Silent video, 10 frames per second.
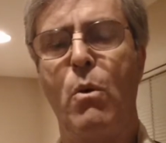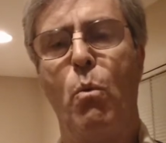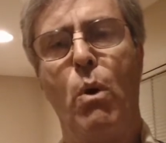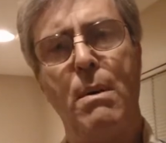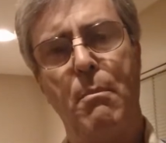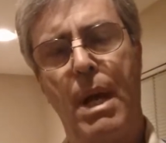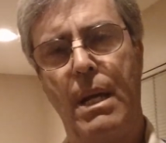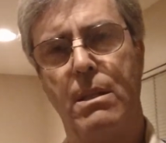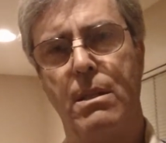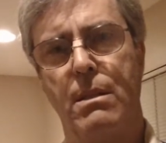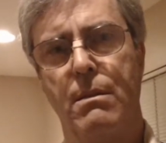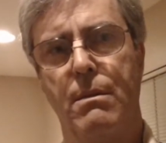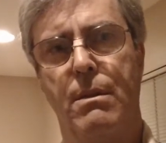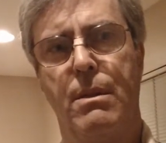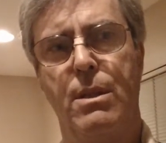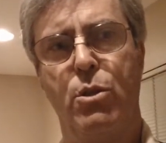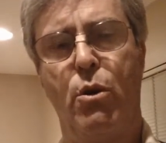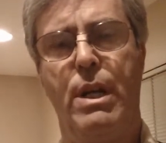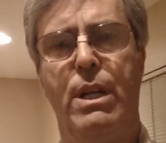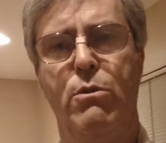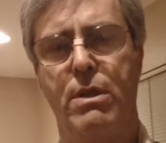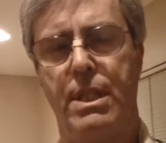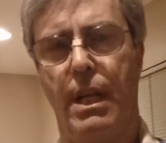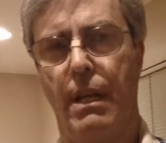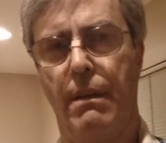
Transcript: what makes the story interesting